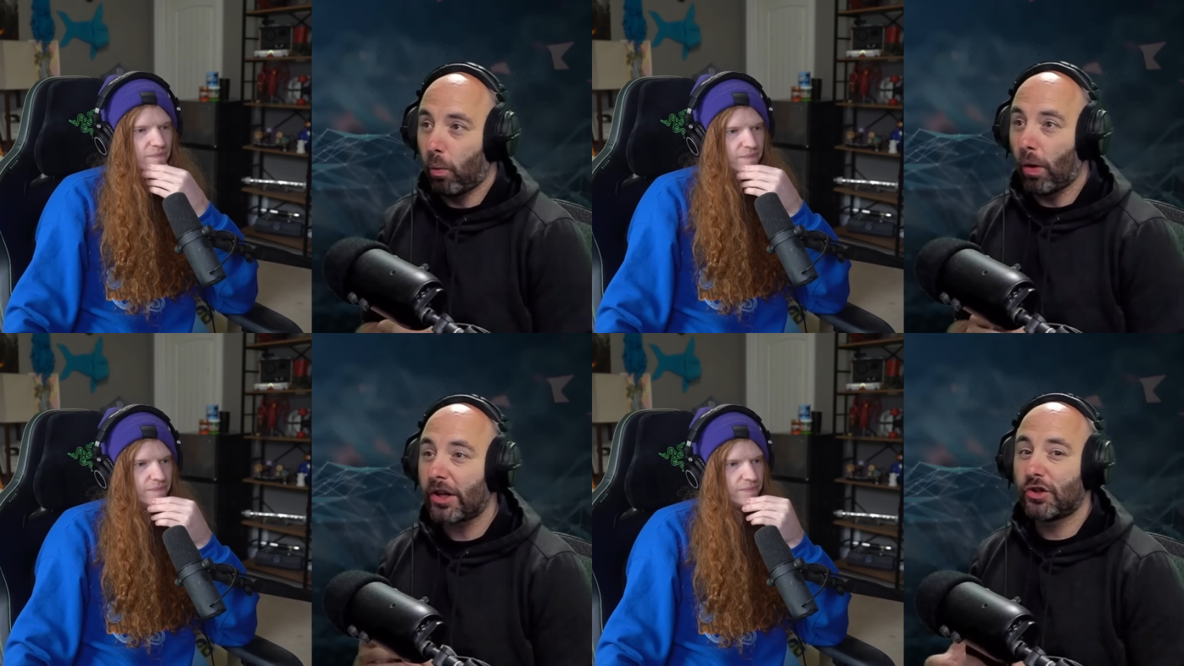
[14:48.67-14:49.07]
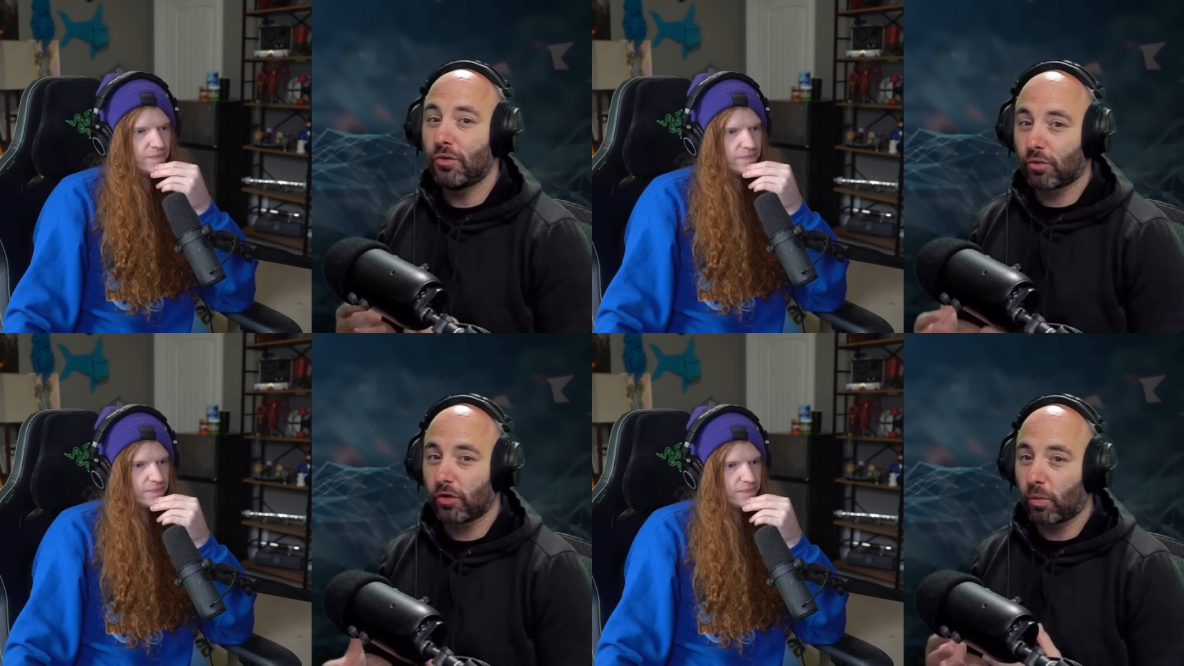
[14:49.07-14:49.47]
Speaker 1: what
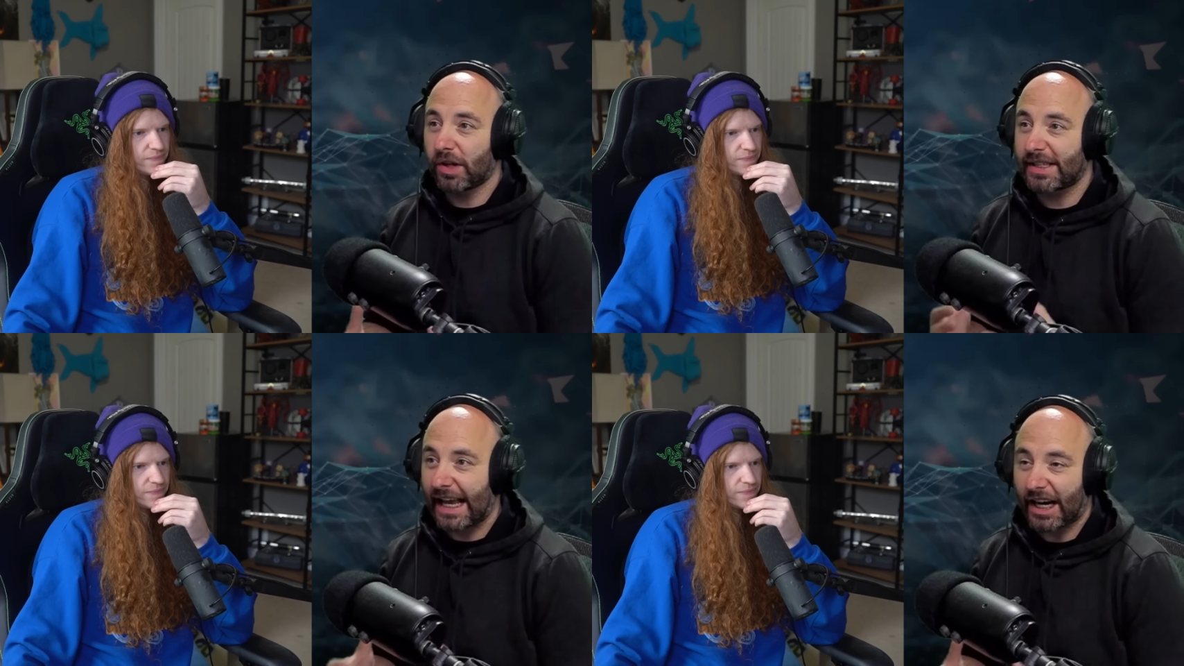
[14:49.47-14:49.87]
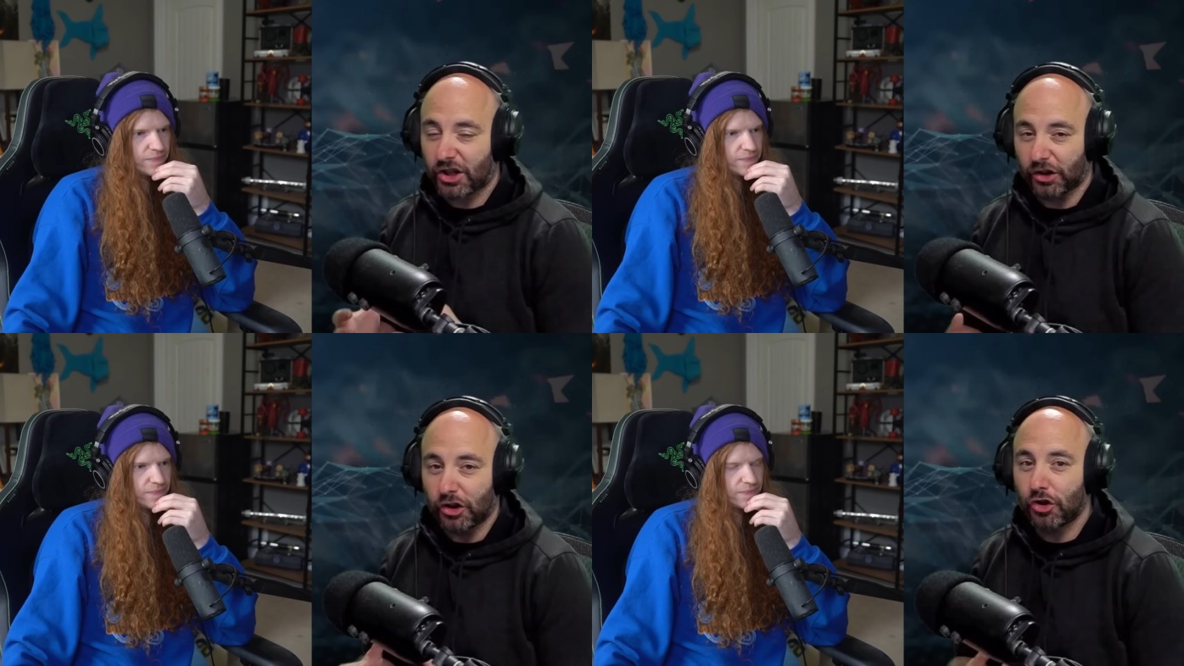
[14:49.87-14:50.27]
do rune words
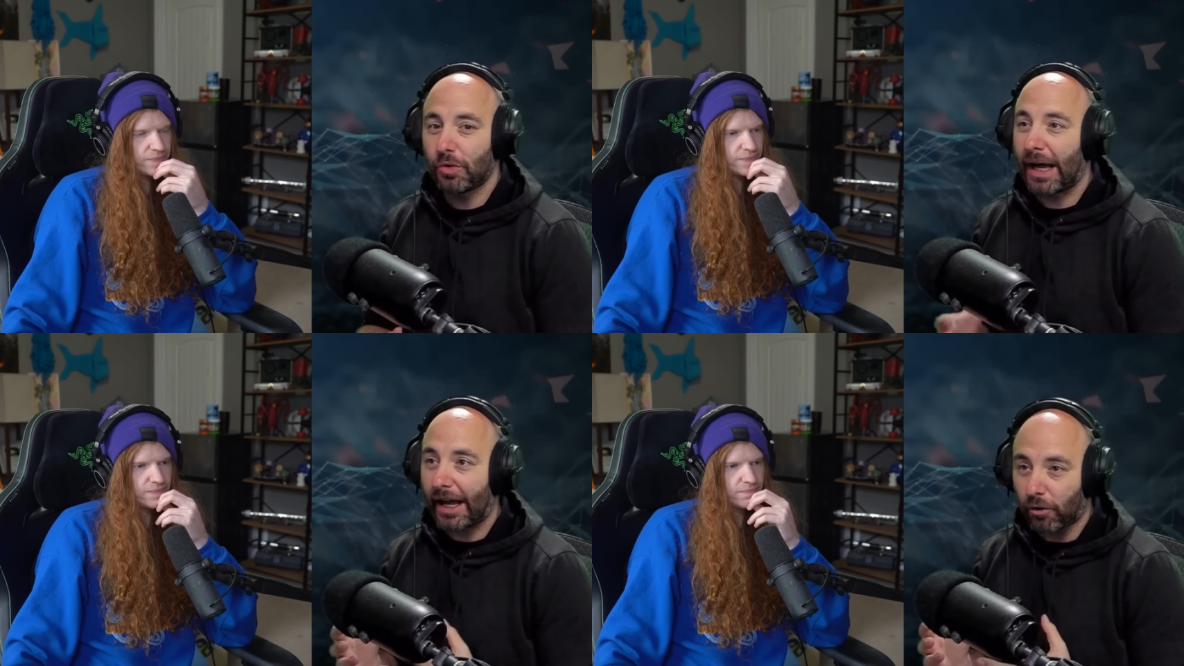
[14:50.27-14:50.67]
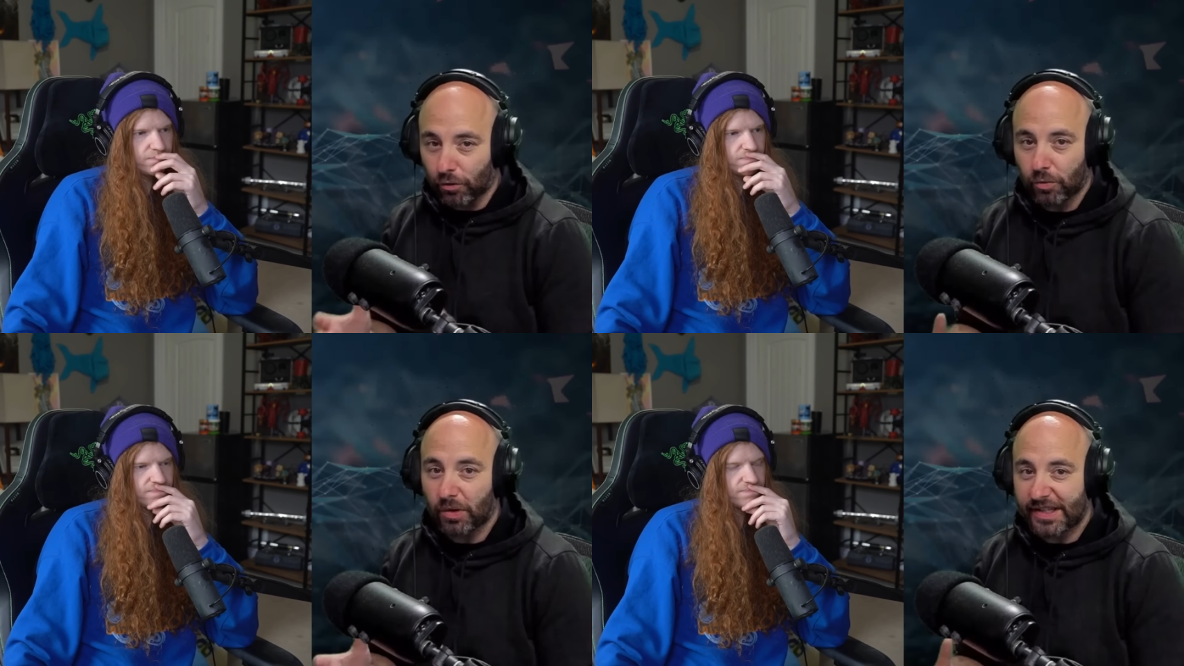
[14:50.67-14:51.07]
actually do how do
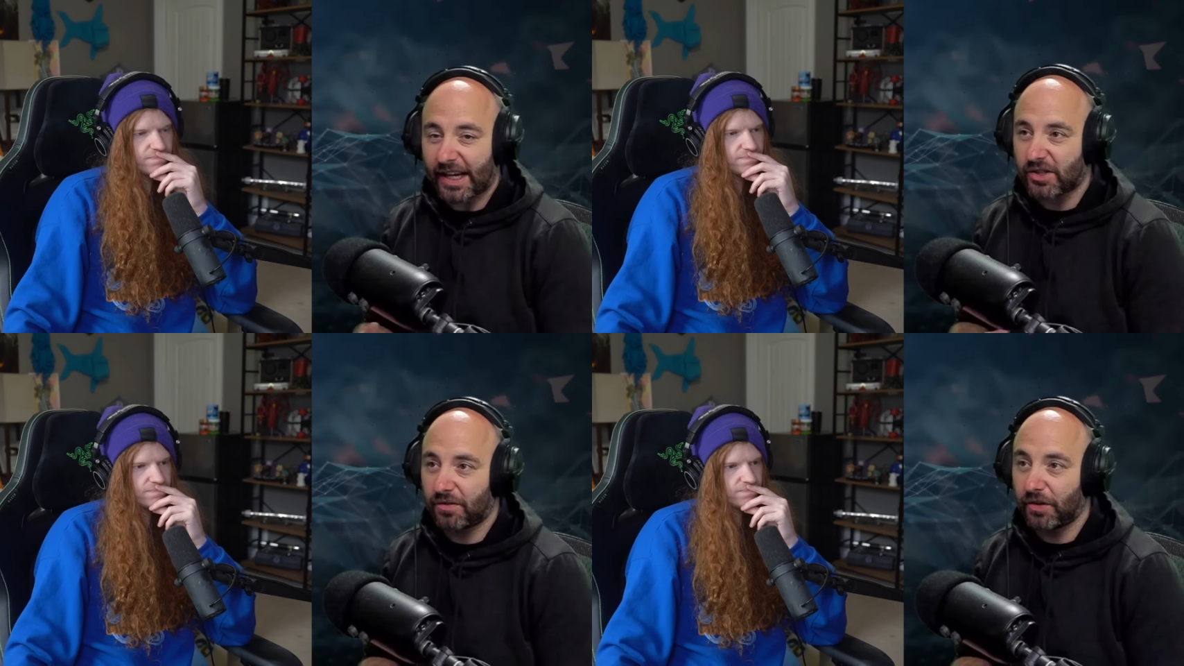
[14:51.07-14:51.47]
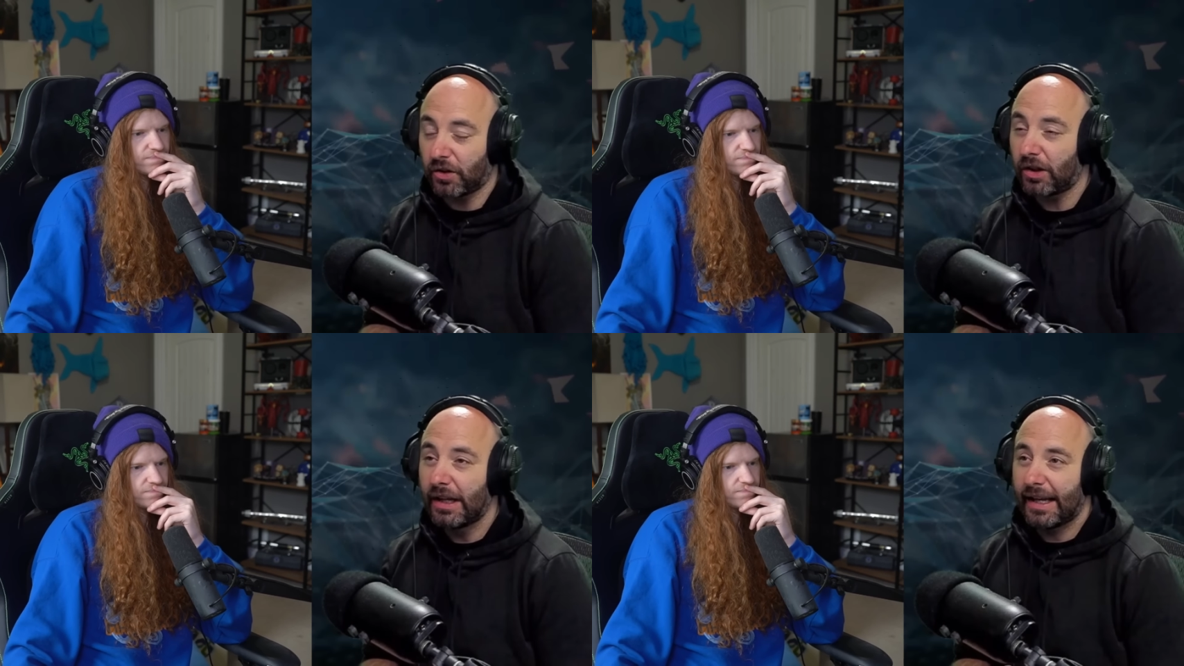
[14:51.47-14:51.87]
rune words actually
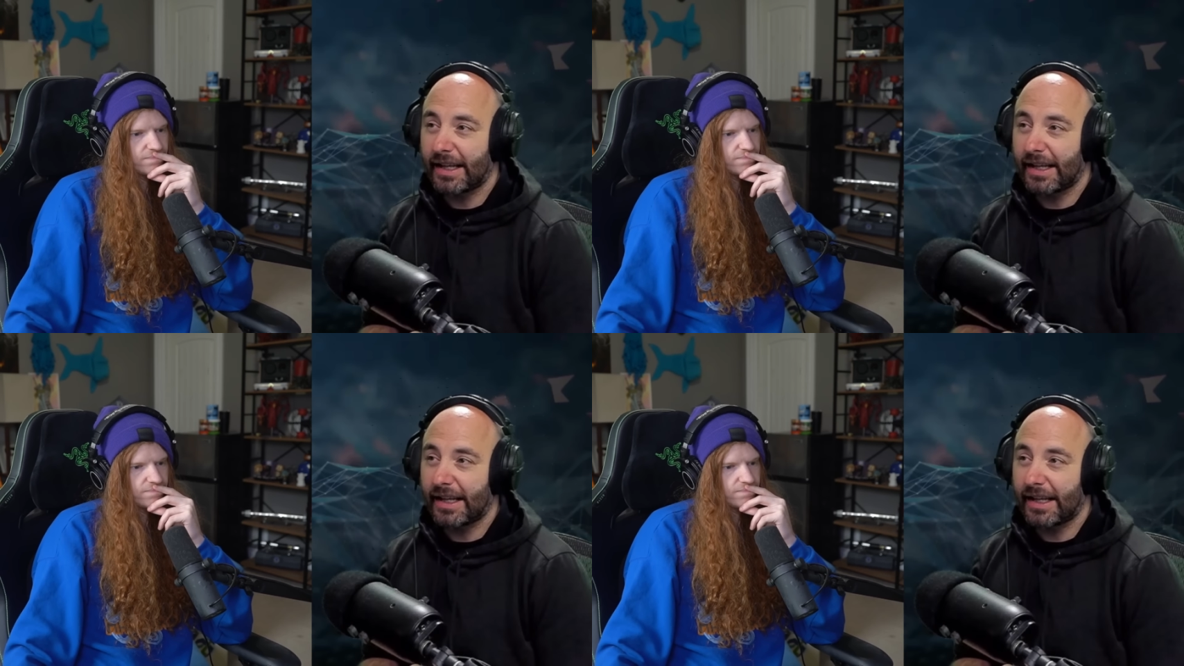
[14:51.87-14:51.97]
feel